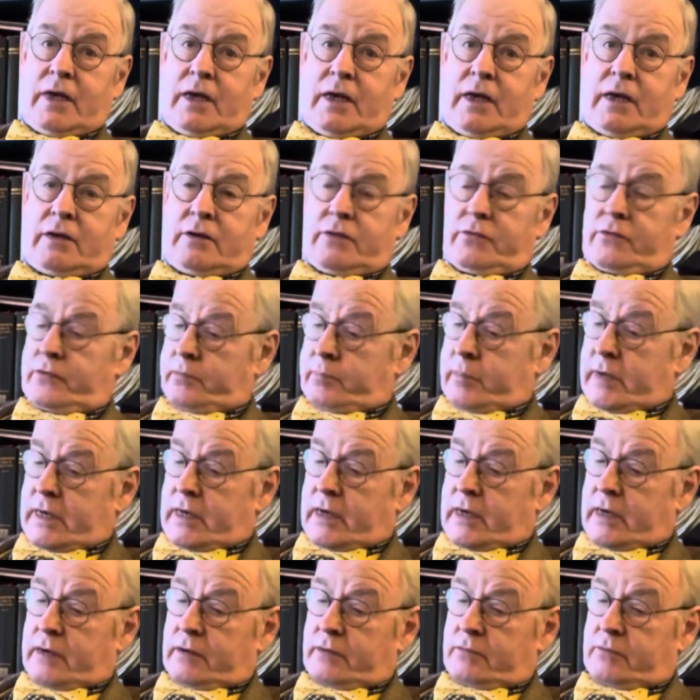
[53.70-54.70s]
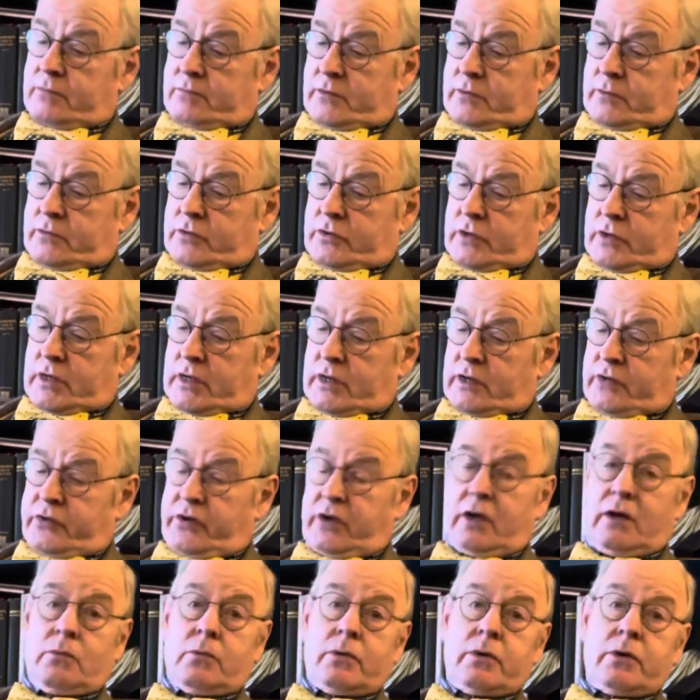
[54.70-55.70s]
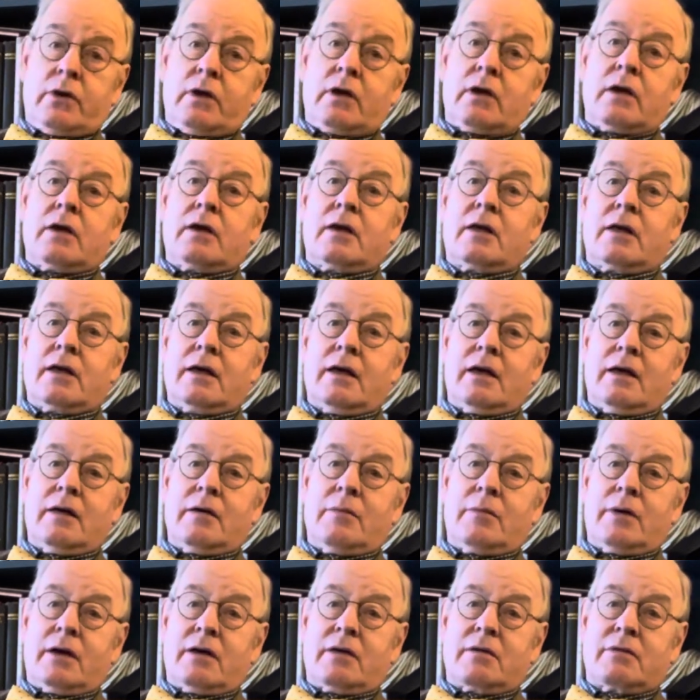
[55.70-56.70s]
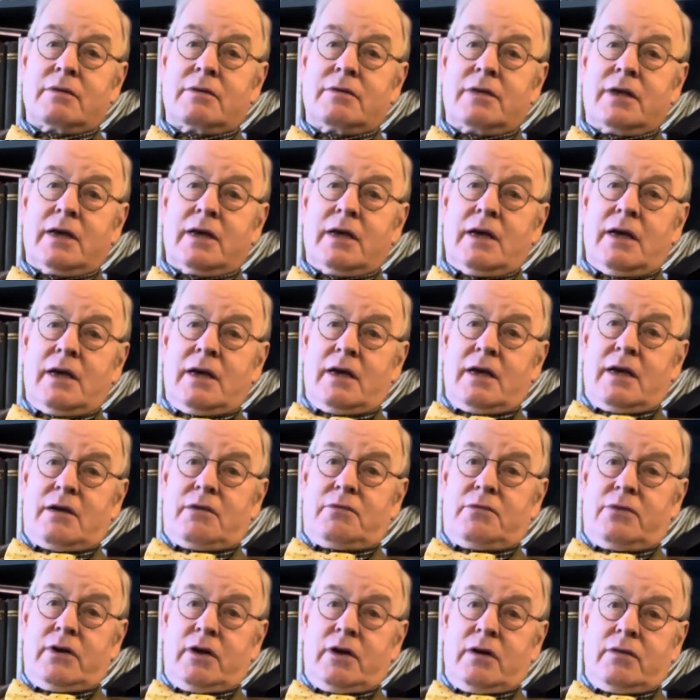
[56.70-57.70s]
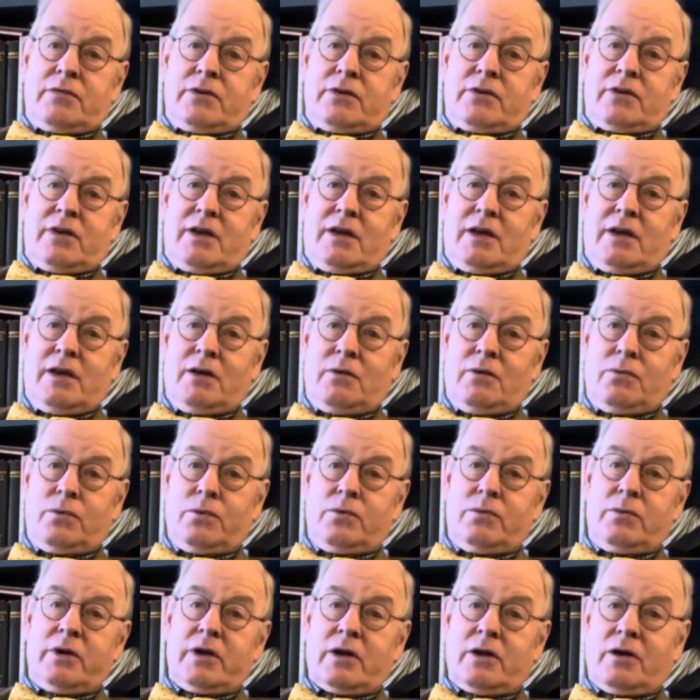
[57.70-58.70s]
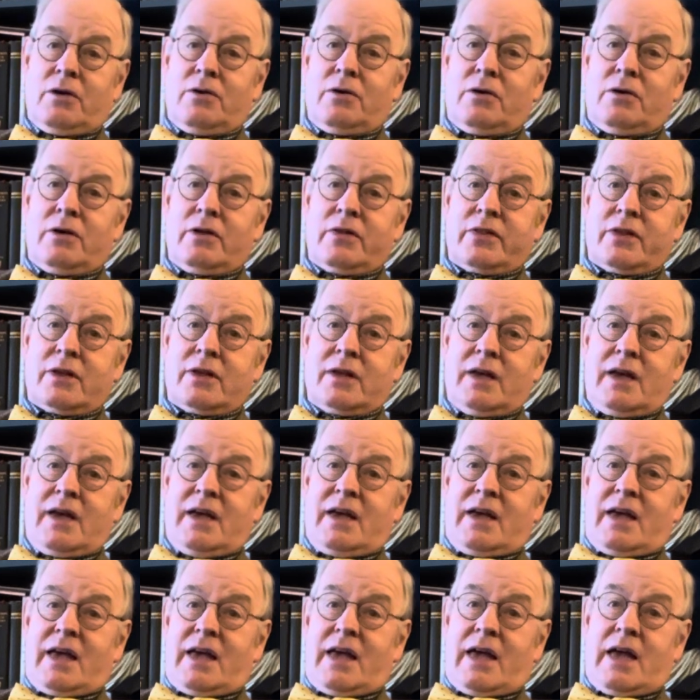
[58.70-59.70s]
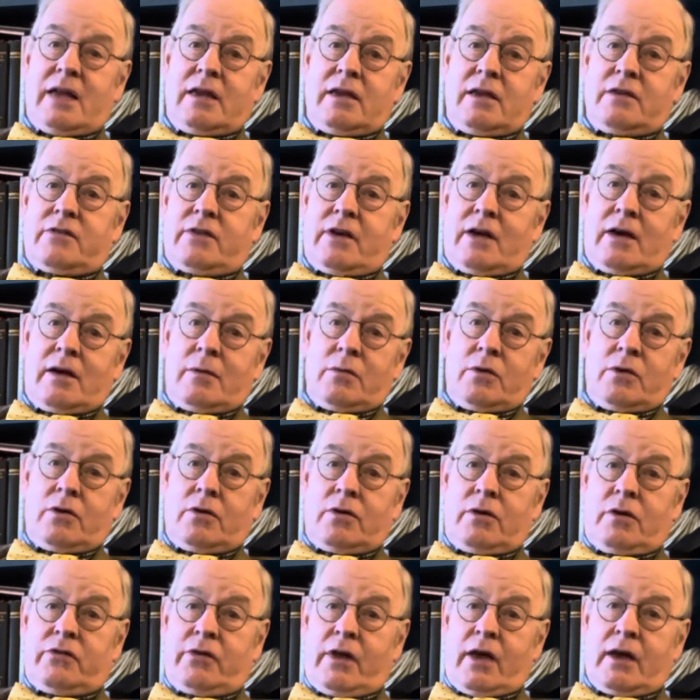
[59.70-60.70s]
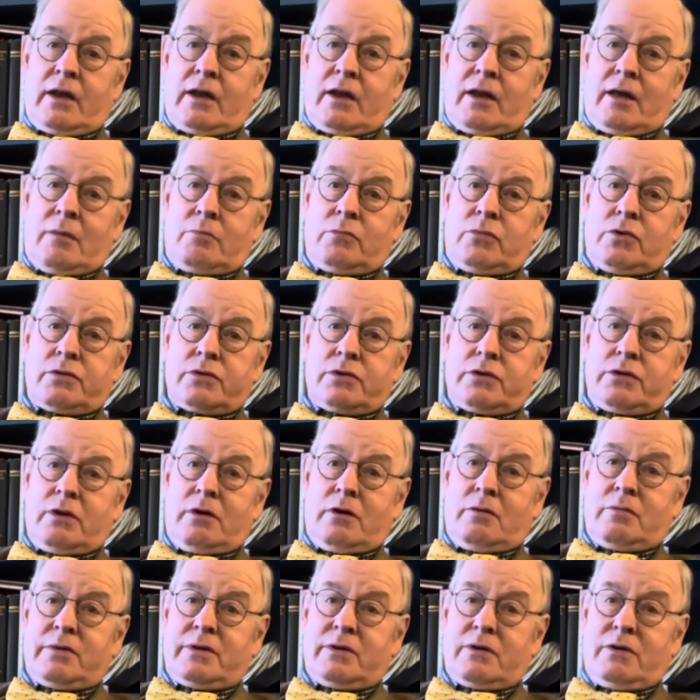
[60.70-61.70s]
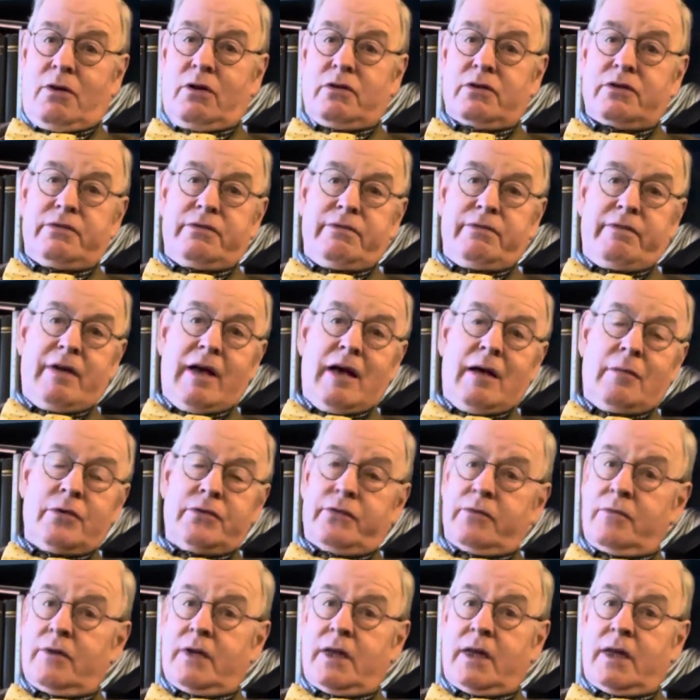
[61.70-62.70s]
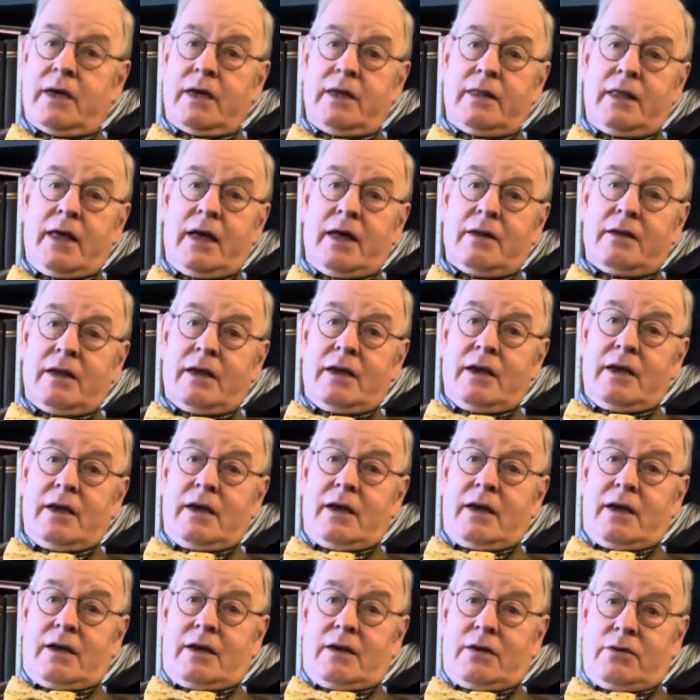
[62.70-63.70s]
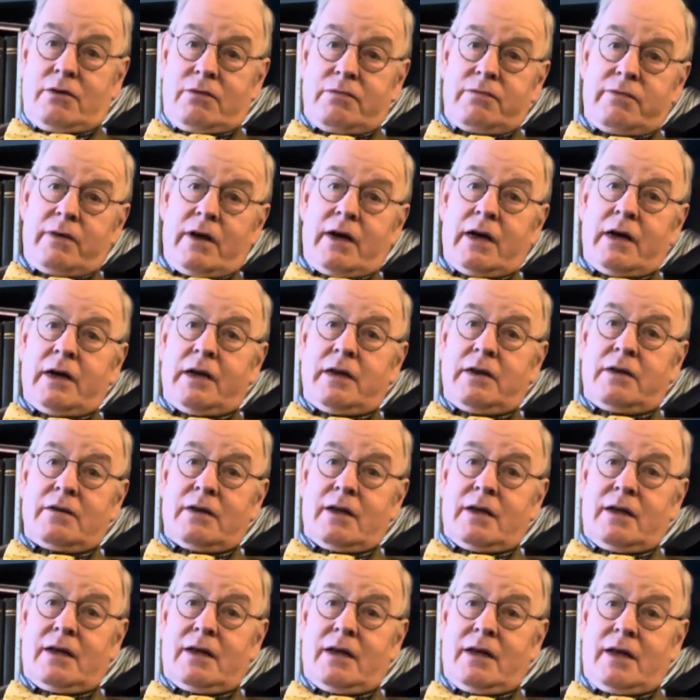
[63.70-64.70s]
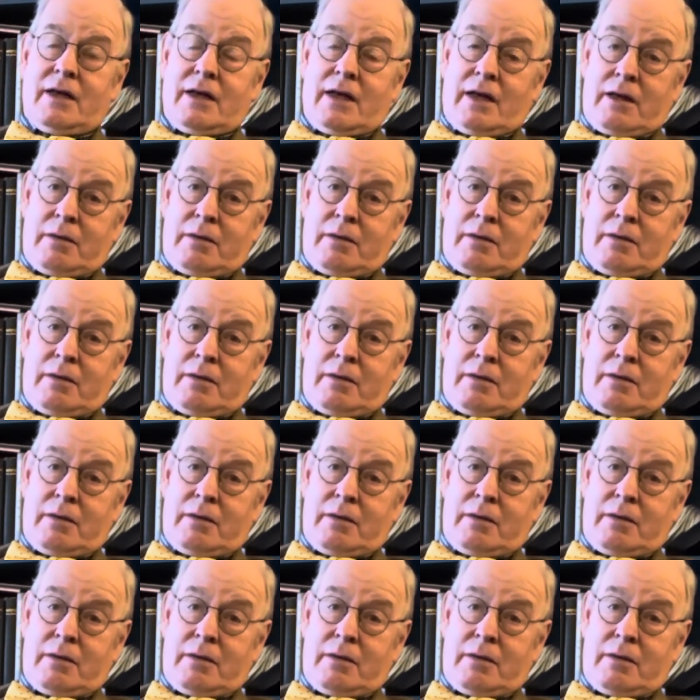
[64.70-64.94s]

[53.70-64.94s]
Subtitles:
It's by Charles Haywood, my favourite woodworking author. Anytime you're in a second-hand bookshop, Oxfam or something like that, and you find a